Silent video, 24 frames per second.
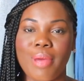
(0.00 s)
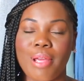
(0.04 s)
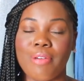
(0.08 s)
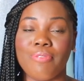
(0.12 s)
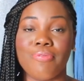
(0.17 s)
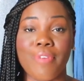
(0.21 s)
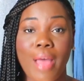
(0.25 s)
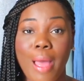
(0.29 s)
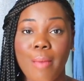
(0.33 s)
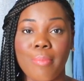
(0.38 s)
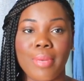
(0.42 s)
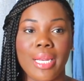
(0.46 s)
my
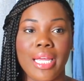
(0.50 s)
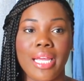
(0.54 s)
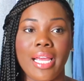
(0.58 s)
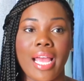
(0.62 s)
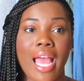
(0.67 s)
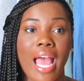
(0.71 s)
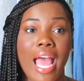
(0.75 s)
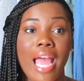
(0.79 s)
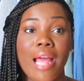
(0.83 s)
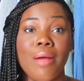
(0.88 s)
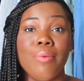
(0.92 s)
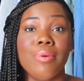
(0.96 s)

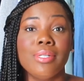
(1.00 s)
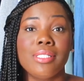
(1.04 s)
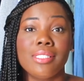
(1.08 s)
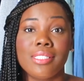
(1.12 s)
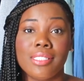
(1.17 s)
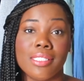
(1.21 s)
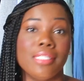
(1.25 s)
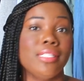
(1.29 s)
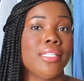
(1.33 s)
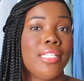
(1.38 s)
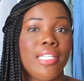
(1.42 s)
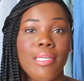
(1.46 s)
family, I would
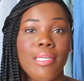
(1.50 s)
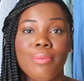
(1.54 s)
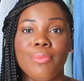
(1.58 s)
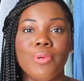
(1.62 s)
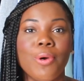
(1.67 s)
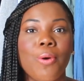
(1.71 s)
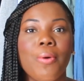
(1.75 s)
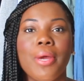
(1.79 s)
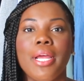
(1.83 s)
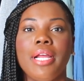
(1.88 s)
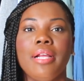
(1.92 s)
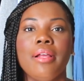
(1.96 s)
still keep
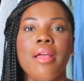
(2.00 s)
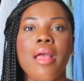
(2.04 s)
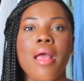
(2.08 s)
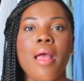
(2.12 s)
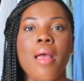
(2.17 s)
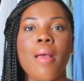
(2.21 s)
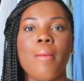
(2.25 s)
going,